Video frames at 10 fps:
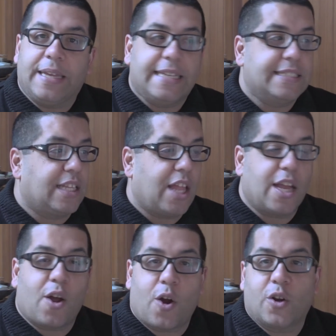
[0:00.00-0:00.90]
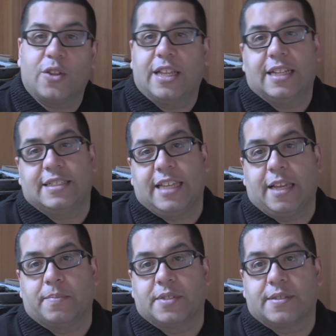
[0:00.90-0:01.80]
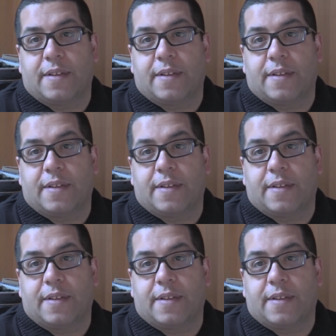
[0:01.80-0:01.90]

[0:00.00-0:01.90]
is a lot harder than it seems.